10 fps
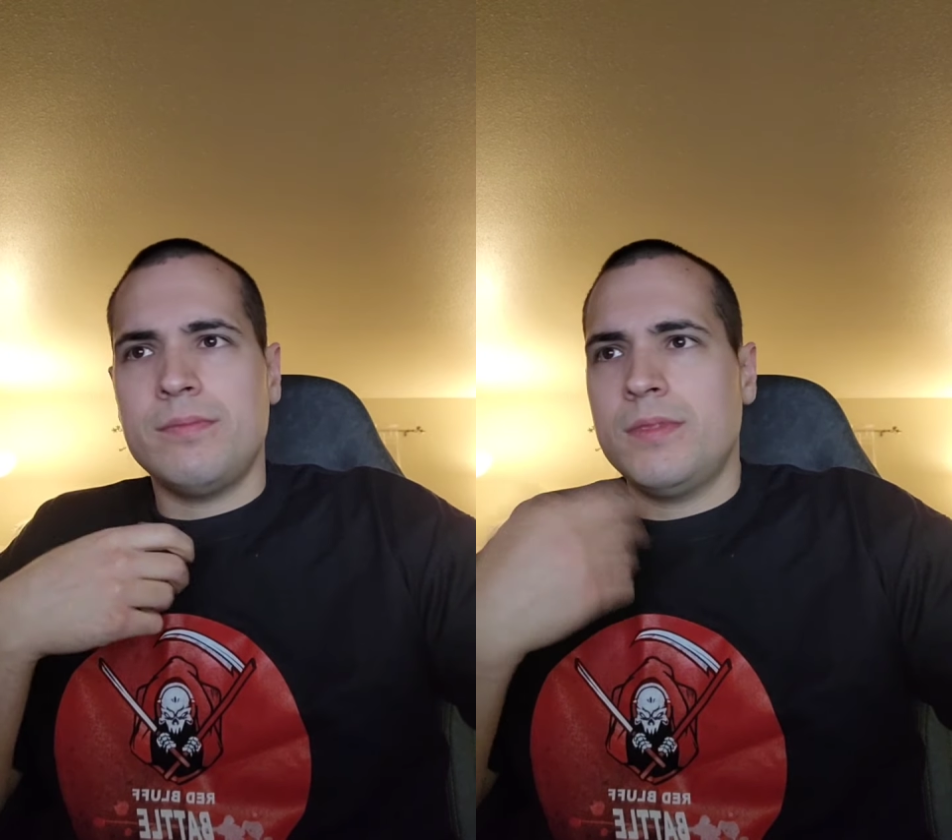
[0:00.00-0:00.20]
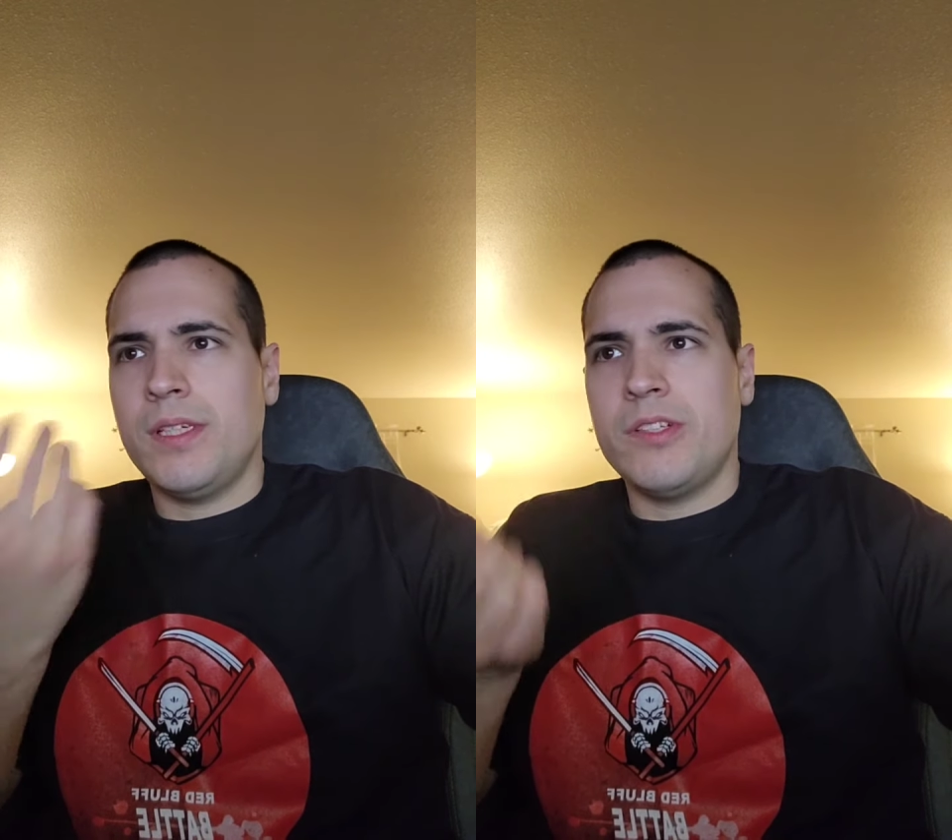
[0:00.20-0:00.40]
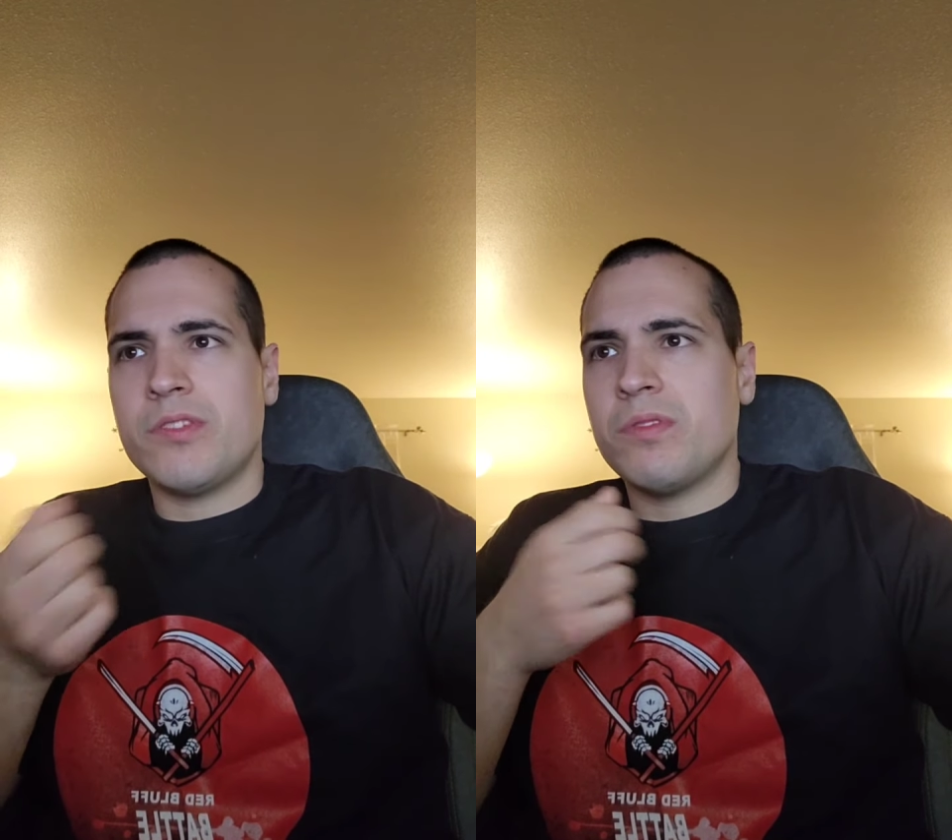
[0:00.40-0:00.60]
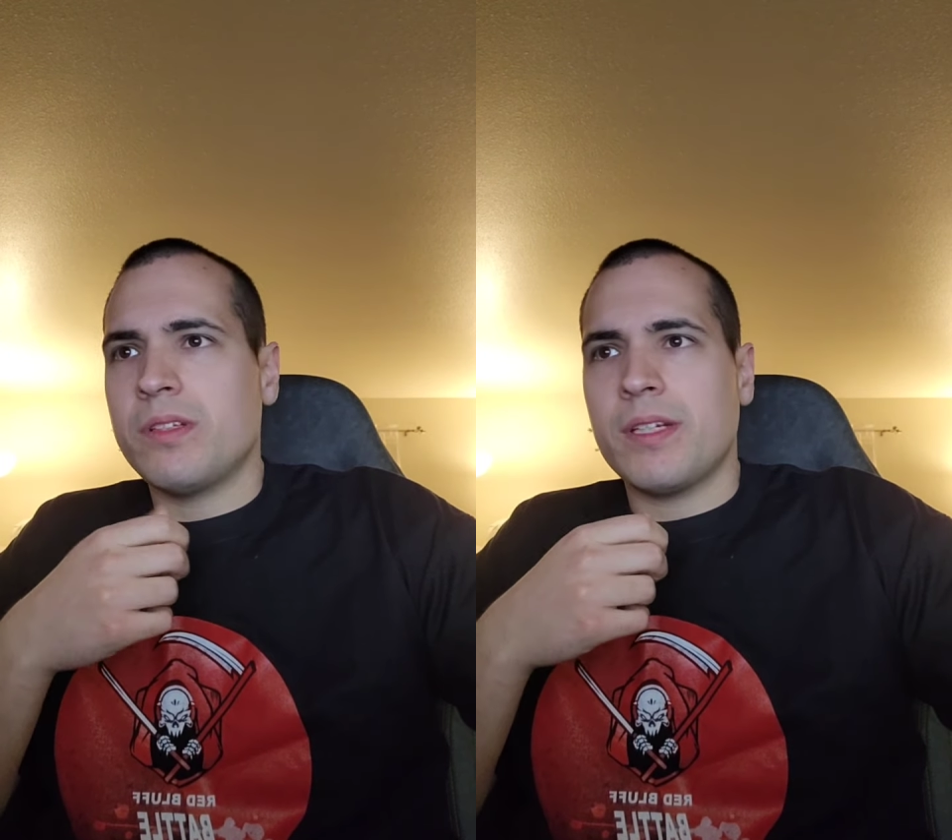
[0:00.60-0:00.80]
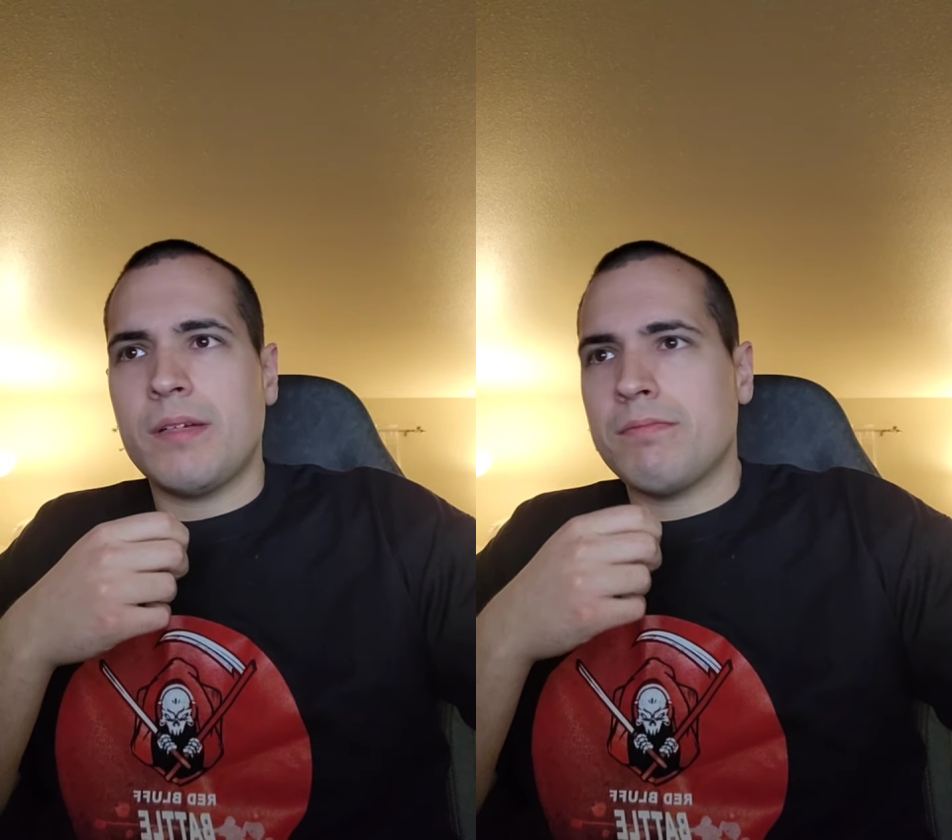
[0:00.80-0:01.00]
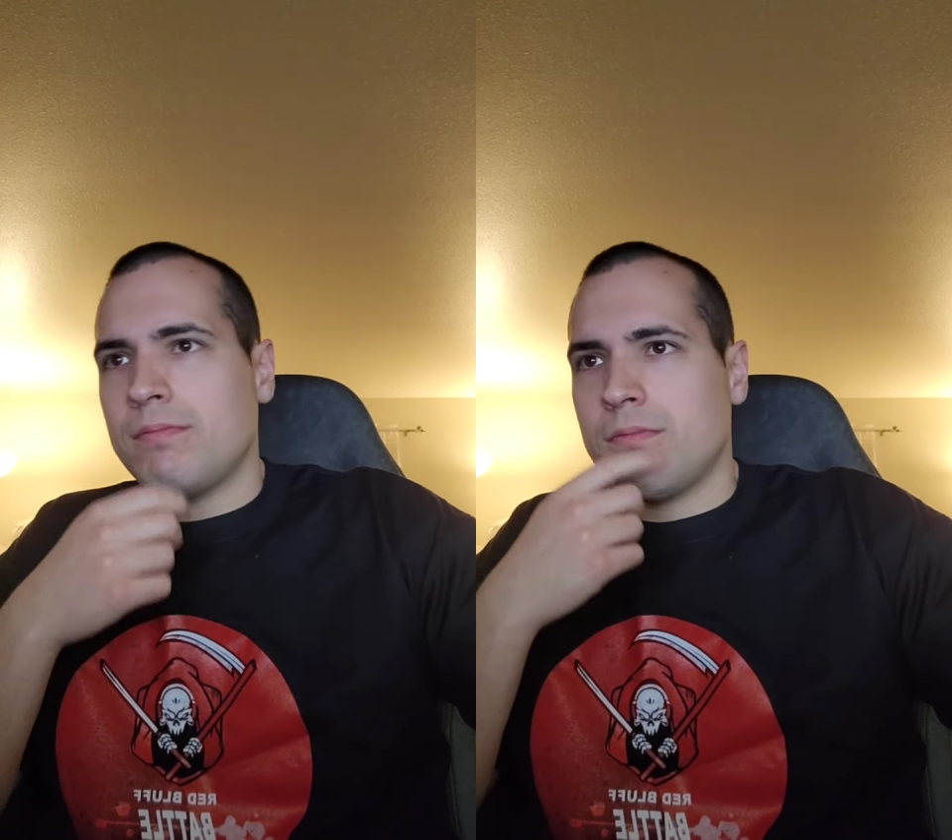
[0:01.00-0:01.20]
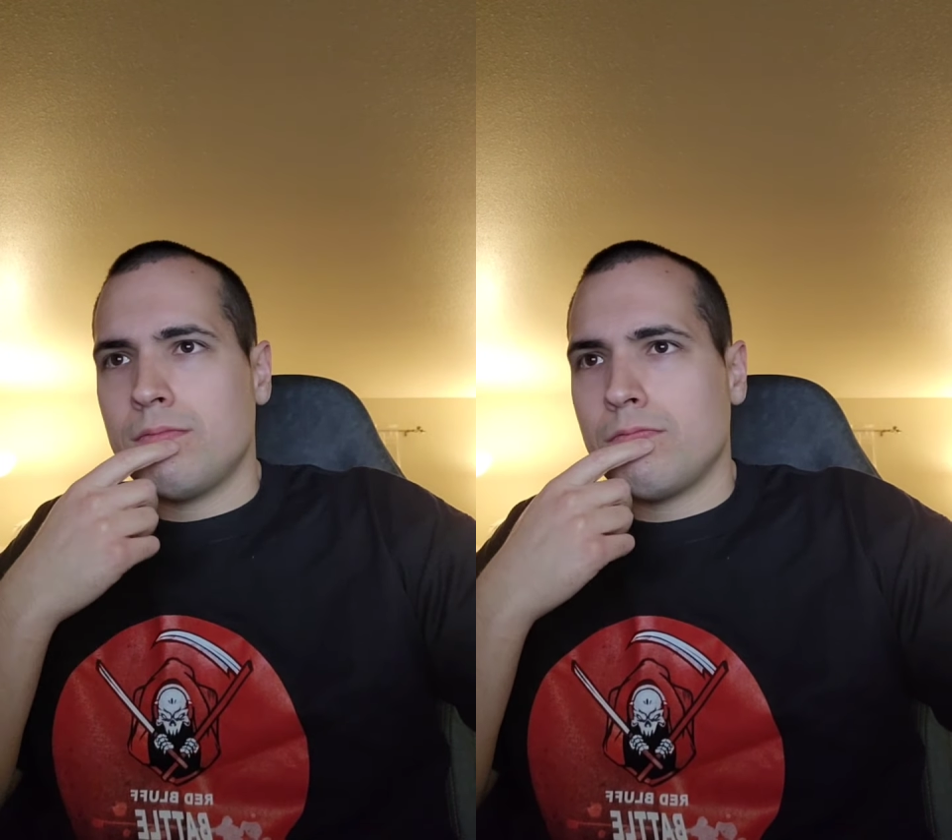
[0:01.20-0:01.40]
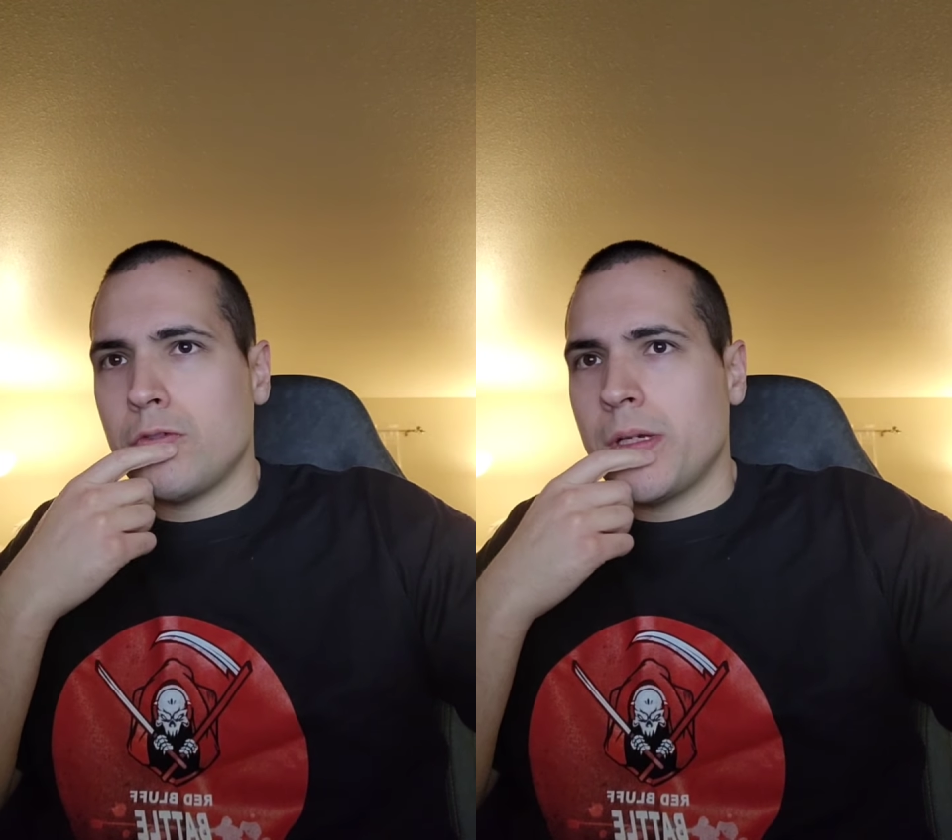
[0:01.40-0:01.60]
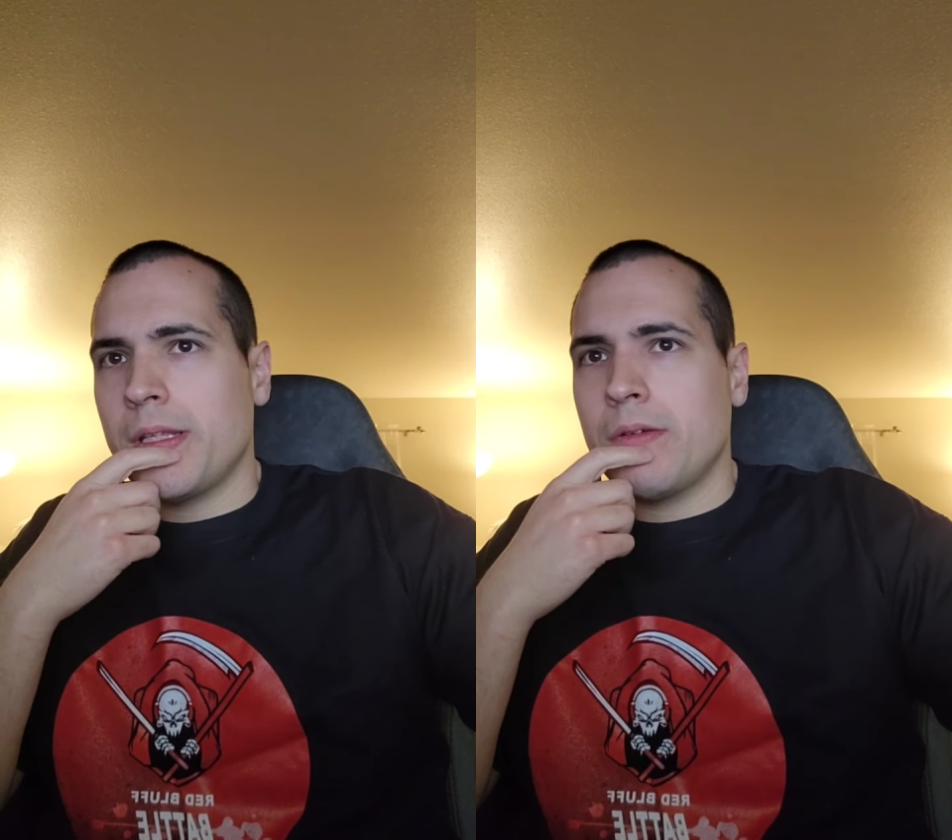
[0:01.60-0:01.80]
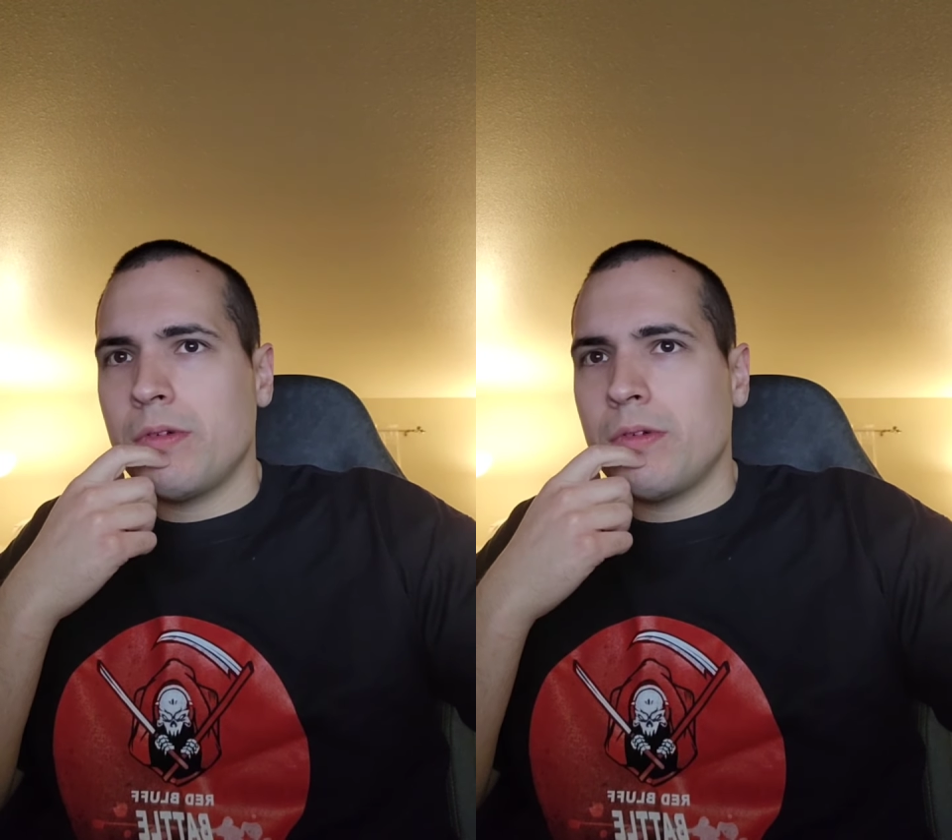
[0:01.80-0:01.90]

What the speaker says: They're just really, really,